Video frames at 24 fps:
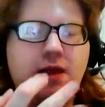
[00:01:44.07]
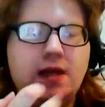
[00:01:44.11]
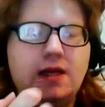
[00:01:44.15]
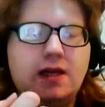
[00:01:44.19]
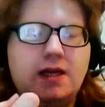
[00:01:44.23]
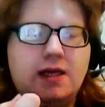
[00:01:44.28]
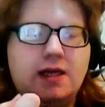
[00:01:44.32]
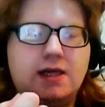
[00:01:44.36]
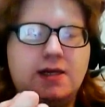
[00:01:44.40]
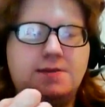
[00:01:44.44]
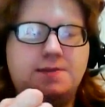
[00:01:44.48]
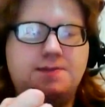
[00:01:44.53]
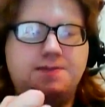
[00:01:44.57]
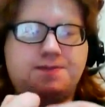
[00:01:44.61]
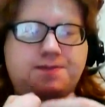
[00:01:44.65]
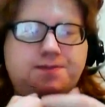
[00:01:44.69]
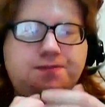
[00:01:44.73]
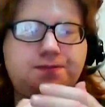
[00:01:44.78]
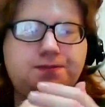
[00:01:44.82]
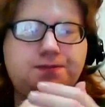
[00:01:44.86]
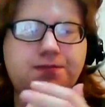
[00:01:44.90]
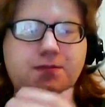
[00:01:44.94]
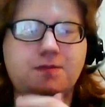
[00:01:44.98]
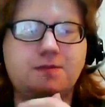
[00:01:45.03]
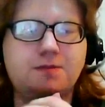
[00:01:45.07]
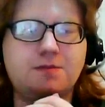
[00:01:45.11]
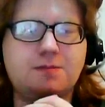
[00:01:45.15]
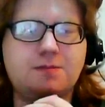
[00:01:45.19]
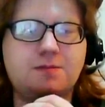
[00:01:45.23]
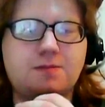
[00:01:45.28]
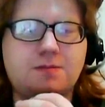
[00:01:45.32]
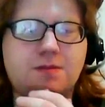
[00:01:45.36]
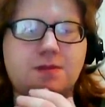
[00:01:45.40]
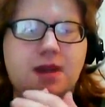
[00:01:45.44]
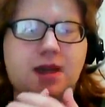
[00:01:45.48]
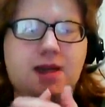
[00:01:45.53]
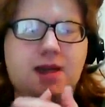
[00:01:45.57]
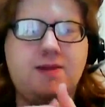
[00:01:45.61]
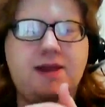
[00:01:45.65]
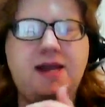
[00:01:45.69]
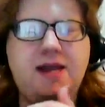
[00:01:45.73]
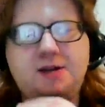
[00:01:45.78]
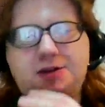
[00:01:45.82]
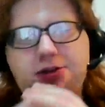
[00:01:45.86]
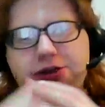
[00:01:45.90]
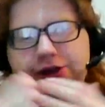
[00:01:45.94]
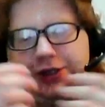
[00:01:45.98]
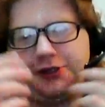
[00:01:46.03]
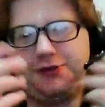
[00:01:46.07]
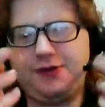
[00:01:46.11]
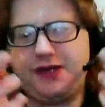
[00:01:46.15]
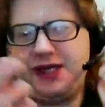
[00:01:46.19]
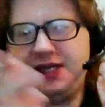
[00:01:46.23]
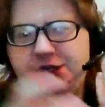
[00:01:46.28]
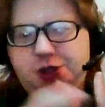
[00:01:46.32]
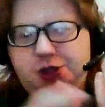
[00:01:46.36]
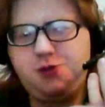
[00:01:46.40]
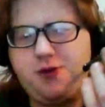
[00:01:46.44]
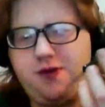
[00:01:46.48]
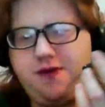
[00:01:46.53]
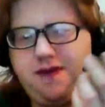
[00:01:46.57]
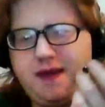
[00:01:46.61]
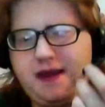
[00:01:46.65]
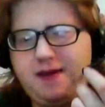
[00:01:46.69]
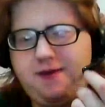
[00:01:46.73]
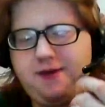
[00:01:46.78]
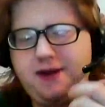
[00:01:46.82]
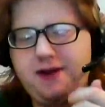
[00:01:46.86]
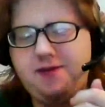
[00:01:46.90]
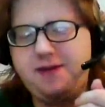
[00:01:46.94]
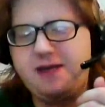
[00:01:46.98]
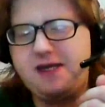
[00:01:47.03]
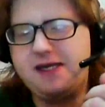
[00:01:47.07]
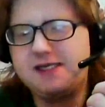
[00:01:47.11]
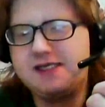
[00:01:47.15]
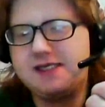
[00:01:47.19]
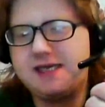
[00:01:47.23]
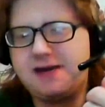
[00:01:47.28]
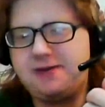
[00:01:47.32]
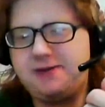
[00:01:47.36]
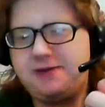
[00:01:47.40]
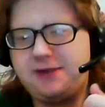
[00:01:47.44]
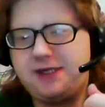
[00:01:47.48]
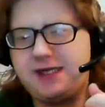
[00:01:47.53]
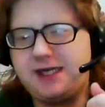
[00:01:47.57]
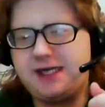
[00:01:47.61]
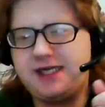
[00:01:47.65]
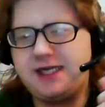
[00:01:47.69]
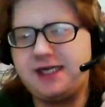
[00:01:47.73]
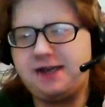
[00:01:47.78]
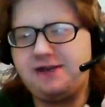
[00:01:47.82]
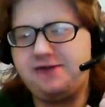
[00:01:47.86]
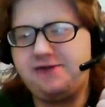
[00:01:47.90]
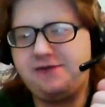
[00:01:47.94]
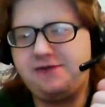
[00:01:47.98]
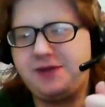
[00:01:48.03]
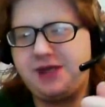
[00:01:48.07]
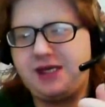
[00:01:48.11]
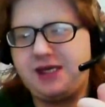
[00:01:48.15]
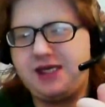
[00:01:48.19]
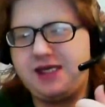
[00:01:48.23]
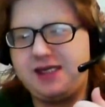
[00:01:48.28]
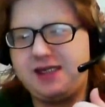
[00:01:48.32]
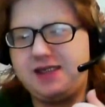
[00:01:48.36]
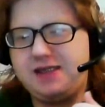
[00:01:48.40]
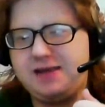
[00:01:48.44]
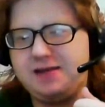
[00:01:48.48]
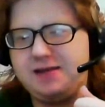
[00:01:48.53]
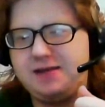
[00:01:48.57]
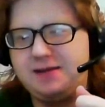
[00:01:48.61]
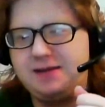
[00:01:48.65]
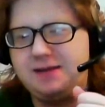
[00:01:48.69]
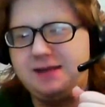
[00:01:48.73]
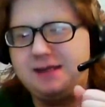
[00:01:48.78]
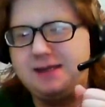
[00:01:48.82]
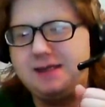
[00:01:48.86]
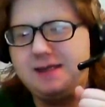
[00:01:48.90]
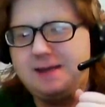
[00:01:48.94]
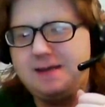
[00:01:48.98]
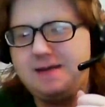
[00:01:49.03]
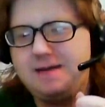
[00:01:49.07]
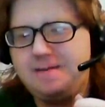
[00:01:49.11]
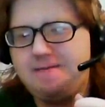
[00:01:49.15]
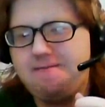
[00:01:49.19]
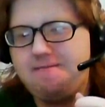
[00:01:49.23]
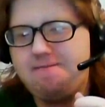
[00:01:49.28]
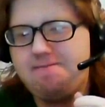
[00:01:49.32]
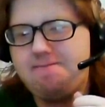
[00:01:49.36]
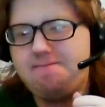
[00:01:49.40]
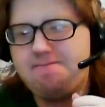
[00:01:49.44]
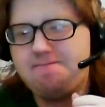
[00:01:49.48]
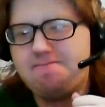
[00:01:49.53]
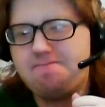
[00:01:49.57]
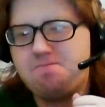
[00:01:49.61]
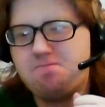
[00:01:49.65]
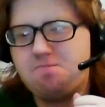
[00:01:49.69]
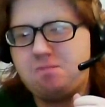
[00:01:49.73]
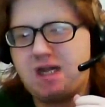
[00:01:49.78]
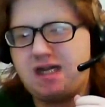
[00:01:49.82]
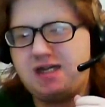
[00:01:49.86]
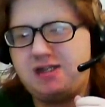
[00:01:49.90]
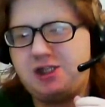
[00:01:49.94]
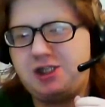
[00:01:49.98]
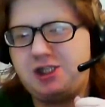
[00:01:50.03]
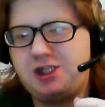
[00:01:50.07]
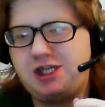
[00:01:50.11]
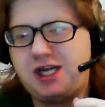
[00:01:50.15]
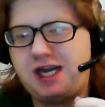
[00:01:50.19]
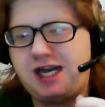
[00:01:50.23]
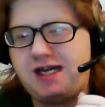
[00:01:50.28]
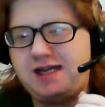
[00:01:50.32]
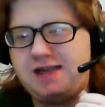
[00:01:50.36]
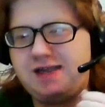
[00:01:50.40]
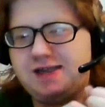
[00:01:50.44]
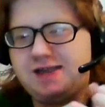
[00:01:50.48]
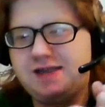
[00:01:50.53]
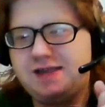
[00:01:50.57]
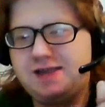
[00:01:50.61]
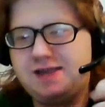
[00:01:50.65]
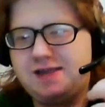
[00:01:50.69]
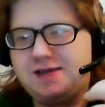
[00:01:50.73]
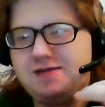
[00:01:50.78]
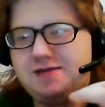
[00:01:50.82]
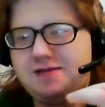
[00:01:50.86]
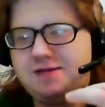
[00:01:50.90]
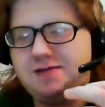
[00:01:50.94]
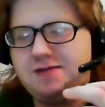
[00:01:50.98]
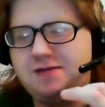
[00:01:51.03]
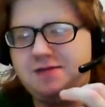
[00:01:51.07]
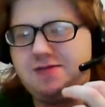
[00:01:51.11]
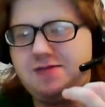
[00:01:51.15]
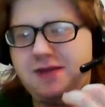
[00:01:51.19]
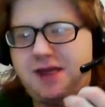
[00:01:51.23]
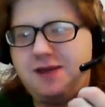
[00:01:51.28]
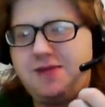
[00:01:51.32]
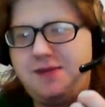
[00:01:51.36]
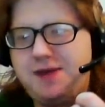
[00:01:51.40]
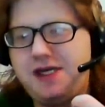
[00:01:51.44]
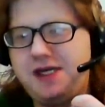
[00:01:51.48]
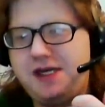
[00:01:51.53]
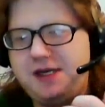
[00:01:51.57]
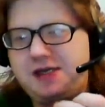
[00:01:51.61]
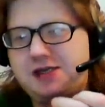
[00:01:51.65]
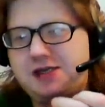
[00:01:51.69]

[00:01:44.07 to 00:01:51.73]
I may actually do each one that way because that will kind of give me a chance maybe